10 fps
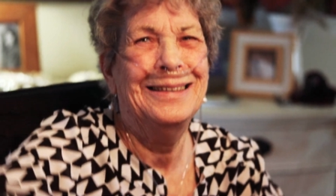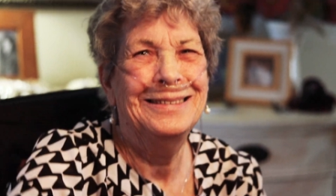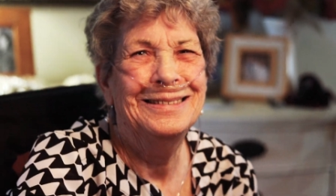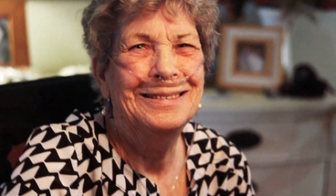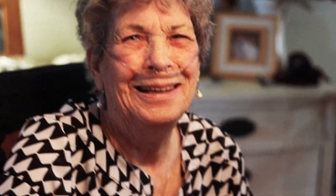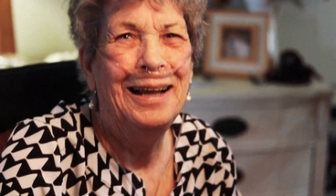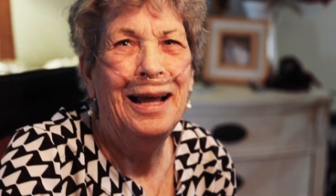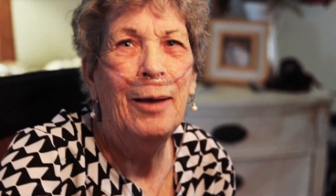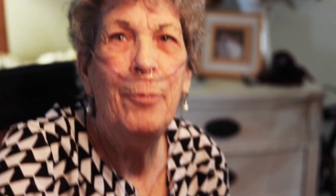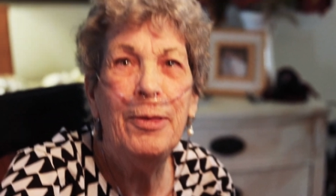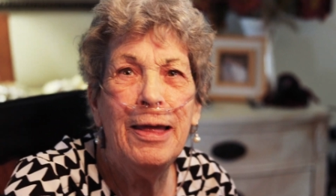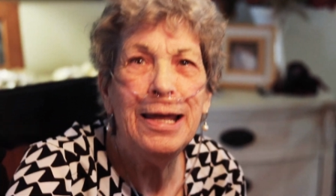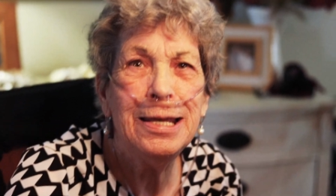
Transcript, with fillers: It doesn't always turn out like